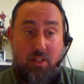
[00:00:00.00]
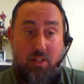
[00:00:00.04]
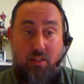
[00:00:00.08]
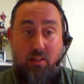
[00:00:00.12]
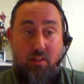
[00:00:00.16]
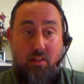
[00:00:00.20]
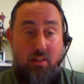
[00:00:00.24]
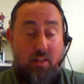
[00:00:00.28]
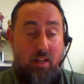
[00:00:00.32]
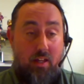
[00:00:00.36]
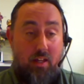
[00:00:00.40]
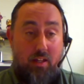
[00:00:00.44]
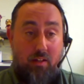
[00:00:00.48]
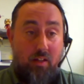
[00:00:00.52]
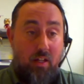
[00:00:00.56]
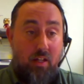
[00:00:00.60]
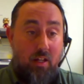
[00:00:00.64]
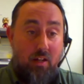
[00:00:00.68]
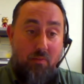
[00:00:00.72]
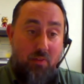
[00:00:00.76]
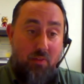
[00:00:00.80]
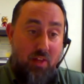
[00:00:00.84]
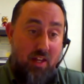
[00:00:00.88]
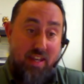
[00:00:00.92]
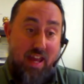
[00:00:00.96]
Either
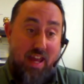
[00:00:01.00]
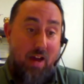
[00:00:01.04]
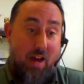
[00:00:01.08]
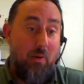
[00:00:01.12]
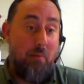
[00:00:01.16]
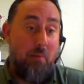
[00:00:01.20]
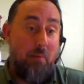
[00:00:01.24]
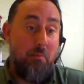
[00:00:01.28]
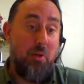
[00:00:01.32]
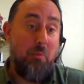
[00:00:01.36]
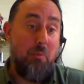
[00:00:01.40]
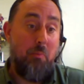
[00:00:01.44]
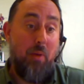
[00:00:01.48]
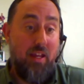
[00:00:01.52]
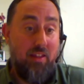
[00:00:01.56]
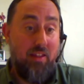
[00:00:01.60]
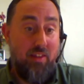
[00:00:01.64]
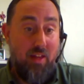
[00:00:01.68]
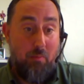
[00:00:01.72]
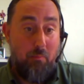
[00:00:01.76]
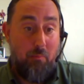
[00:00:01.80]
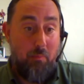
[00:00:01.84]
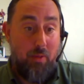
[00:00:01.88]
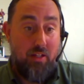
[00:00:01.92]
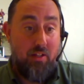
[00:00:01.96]
they're now able to pay
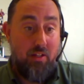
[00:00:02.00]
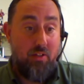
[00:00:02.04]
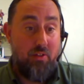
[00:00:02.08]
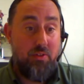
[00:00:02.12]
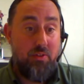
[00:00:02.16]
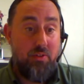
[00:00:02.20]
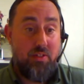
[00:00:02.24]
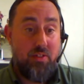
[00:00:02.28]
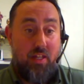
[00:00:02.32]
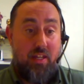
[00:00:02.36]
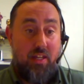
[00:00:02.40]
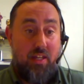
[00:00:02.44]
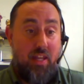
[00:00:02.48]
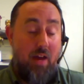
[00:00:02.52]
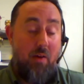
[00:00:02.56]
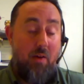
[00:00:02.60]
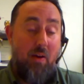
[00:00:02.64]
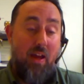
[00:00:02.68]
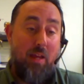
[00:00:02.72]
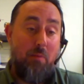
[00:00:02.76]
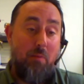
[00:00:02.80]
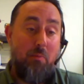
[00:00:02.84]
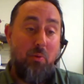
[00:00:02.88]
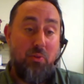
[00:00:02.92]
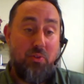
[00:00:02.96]
their bills, they're now
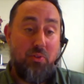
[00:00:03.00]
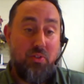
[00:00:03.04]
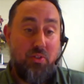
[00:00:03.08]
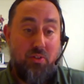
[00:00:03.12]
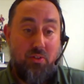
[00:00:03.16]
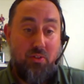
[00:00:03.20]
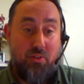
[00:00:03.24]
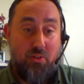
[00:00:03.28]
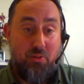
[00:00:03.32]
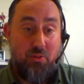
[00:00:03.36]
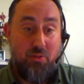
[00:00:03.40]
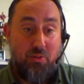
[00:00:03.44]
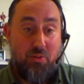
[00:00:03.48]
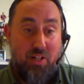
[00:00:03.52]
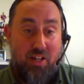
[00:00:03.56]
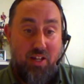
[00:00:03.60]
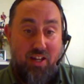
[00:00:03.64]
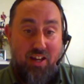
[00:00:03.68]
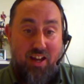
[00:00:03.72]
able to